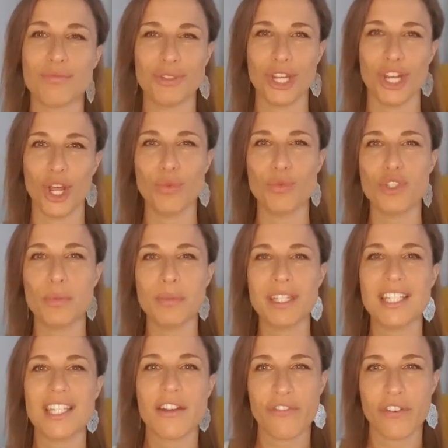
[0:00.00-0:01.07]
you know to be
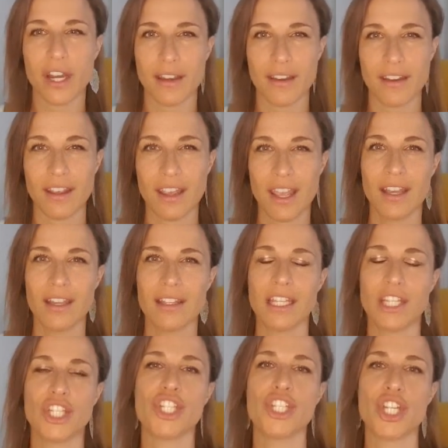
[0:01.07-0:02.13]
different
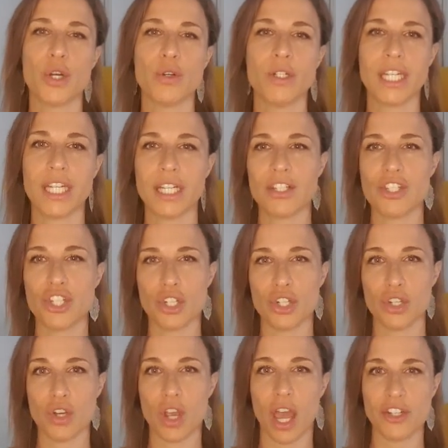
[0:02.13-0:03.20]
like you don't need
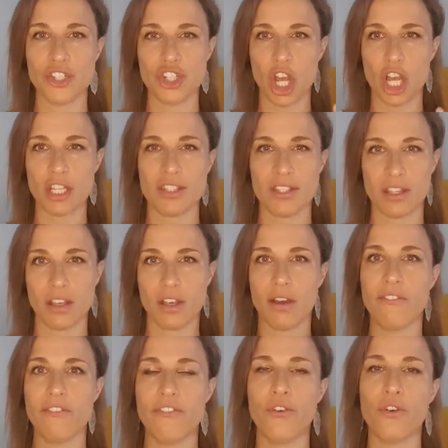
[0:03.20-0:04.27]
to adjust and
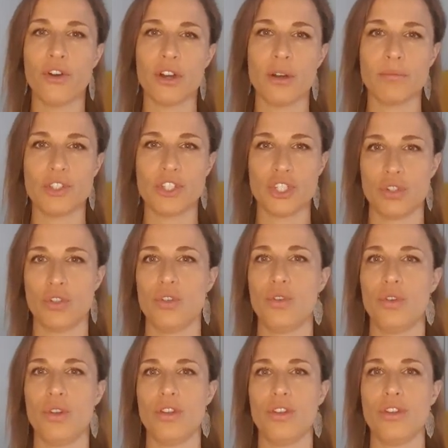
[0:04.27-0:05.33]
conform
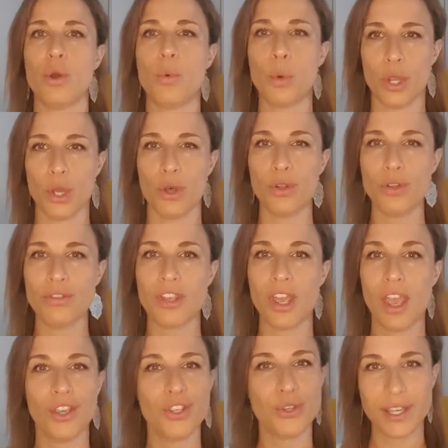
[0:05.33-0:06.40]
to the world.
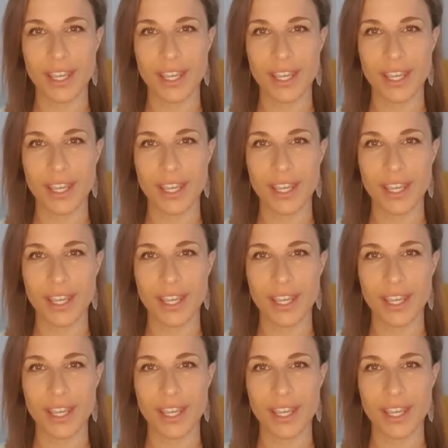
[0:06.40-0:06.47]
You